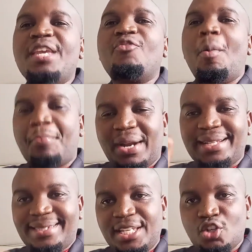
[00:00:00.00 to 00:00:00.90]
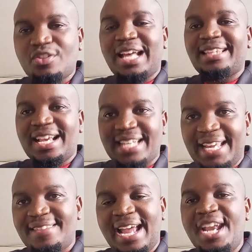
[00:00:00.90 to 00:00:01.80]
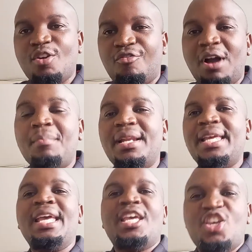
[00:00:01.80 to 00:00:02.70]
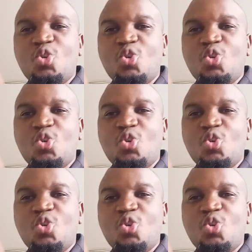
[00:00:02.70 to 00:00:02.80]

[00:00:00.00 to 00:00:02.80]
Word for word: evil plantation that has entered your family,